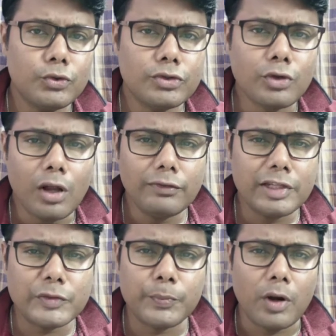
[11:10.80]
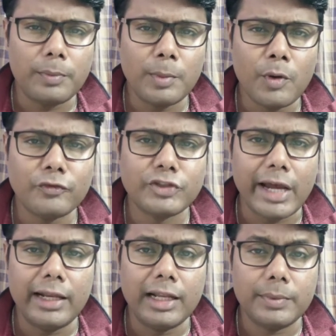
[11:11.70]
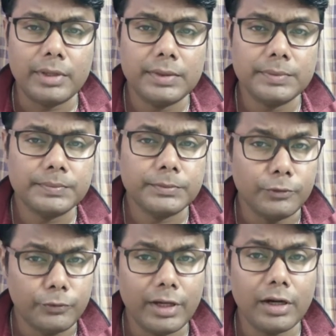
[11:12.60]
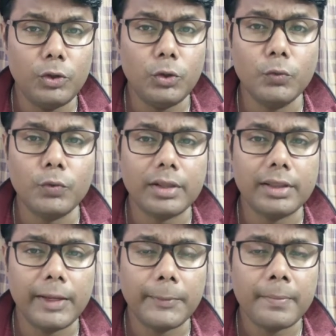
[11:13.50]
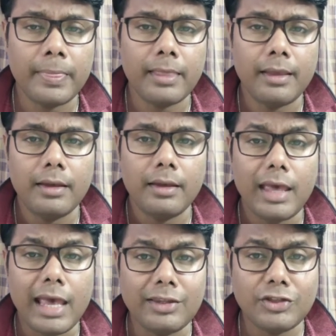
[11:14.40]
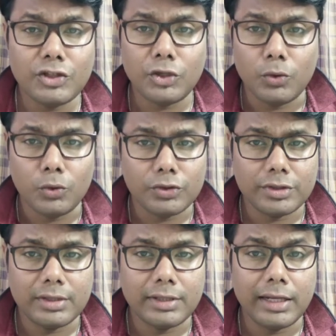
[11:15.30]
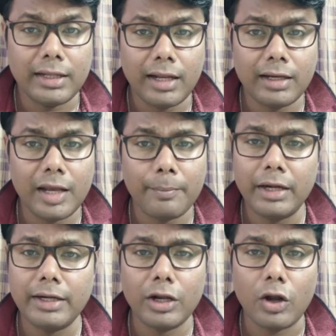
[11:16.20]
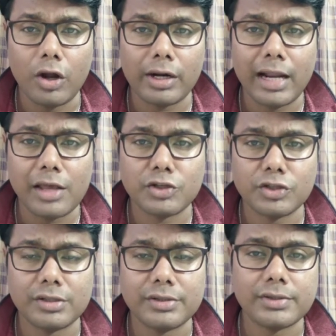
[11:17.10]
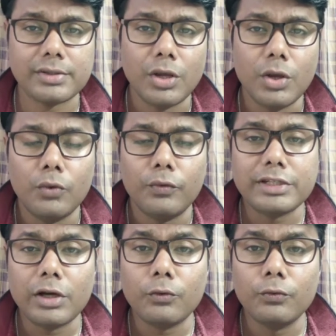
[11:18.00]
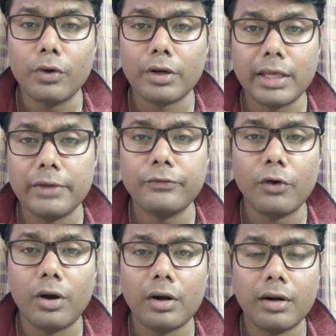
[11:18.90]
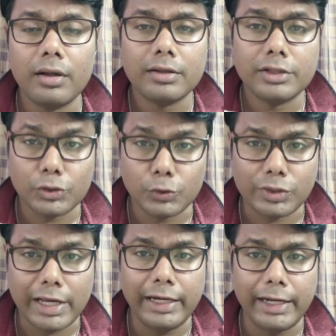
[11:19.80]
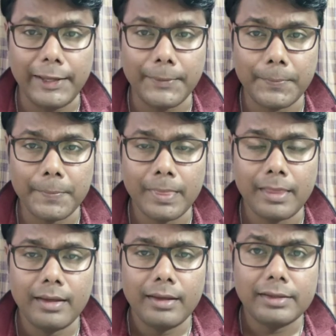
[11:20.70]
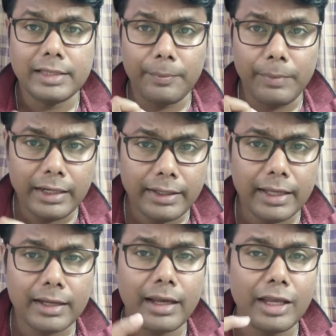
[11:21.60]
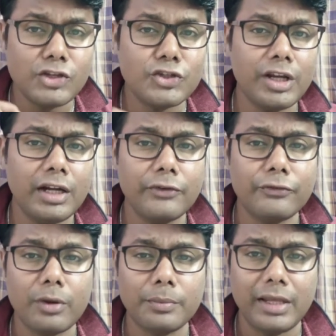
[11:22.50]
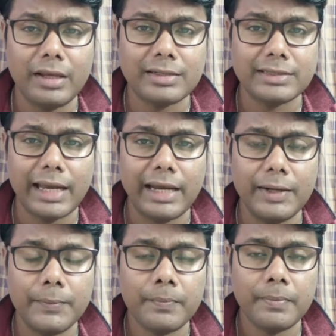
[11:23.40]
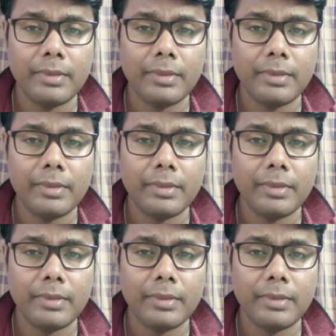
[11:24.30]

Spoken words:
To solve this problem of child labor, we can do one thing. NGOs, the non-governmental organizations which are working for the society, they may take an initiative from their side,